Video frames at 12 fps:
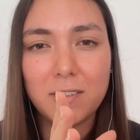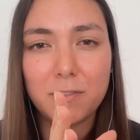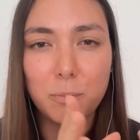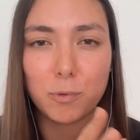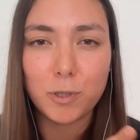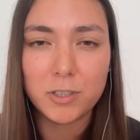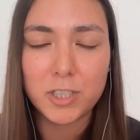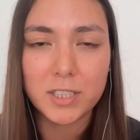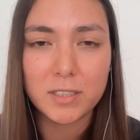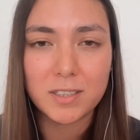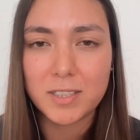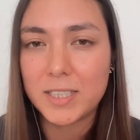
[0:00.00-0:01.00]
a project
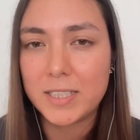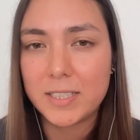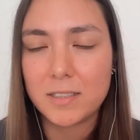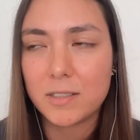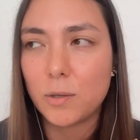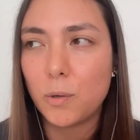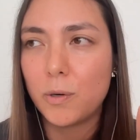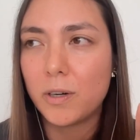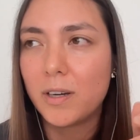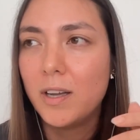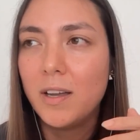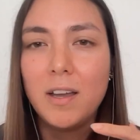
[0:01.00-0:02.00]
ceases or
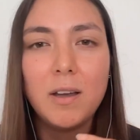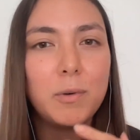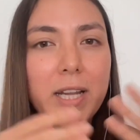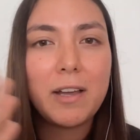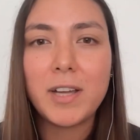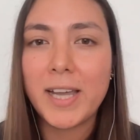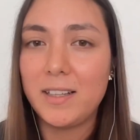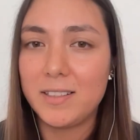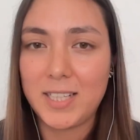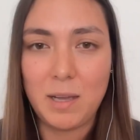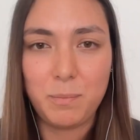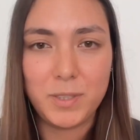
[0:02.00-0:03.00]
whatever else
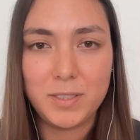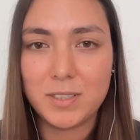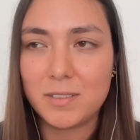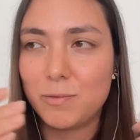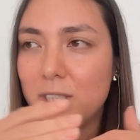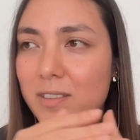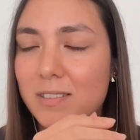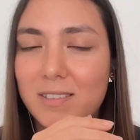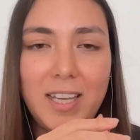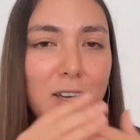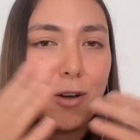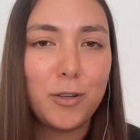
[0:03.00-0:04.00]
happens with
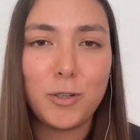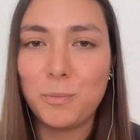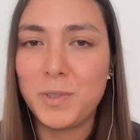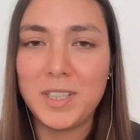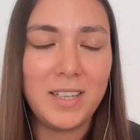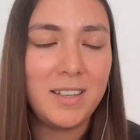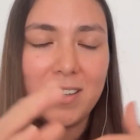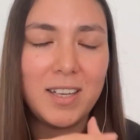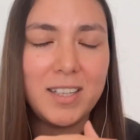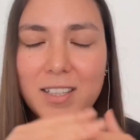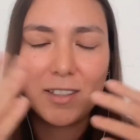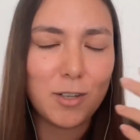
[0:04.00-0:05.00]
economy,
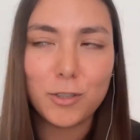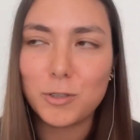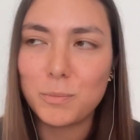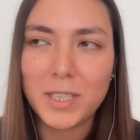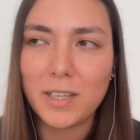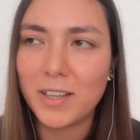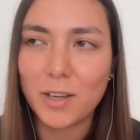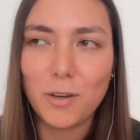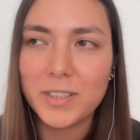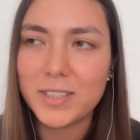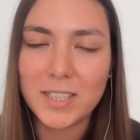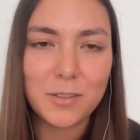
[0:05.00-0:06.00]
like
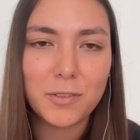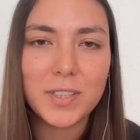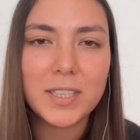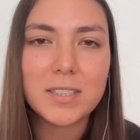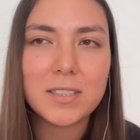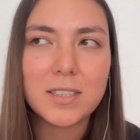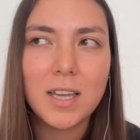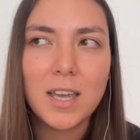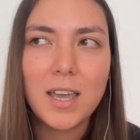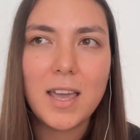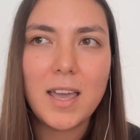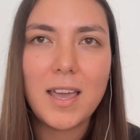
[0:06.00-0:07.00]
all these kind of things,
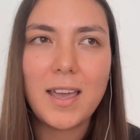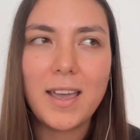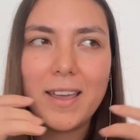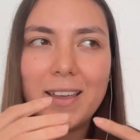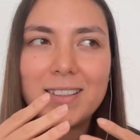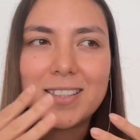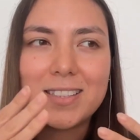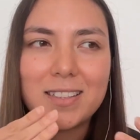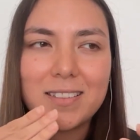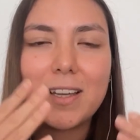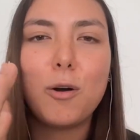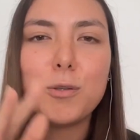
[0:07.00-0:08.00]

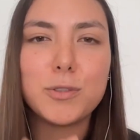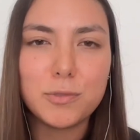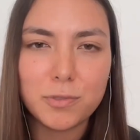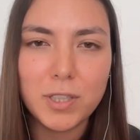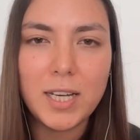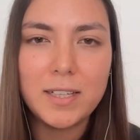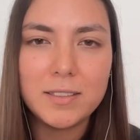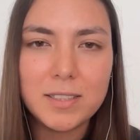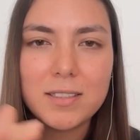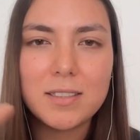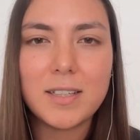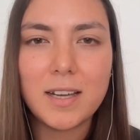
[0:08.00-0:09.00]
they're also
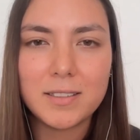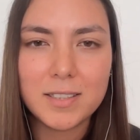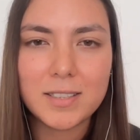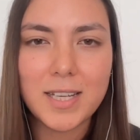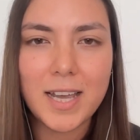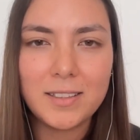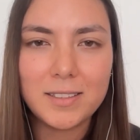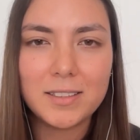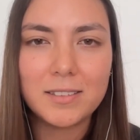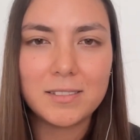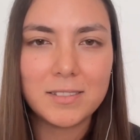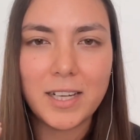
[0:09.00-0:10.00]
freelancers. They understand that
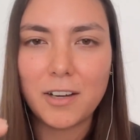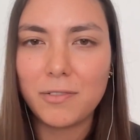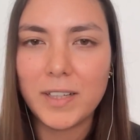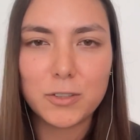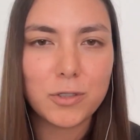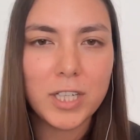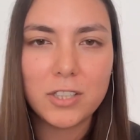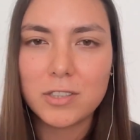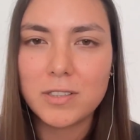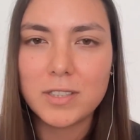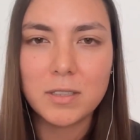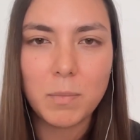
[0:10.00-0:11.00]
there are
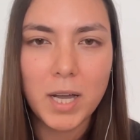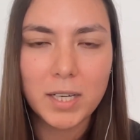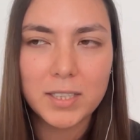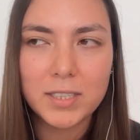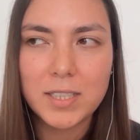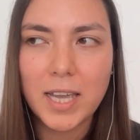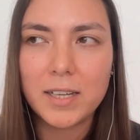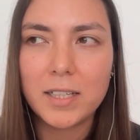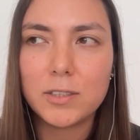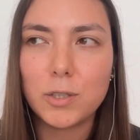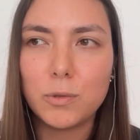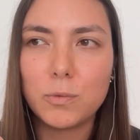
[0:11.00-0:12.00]
fluctuations in the market, and I
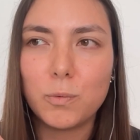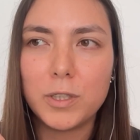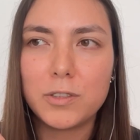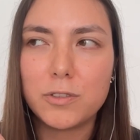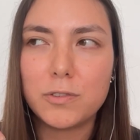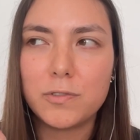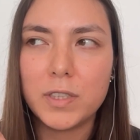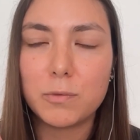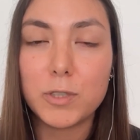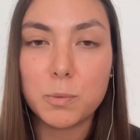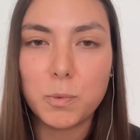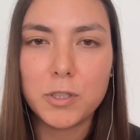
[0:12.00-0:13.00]
don't want to feel
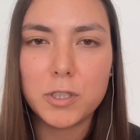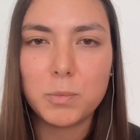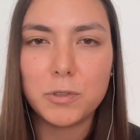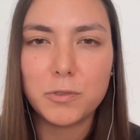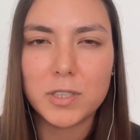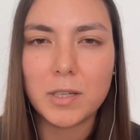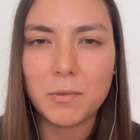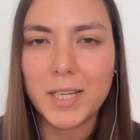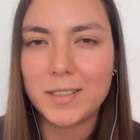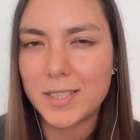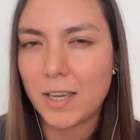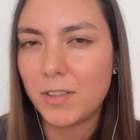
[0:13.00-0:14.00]
responsible for someone
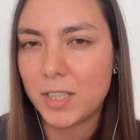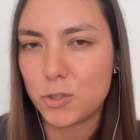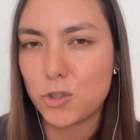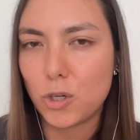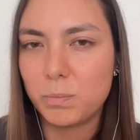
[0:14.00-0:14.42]
else having a job.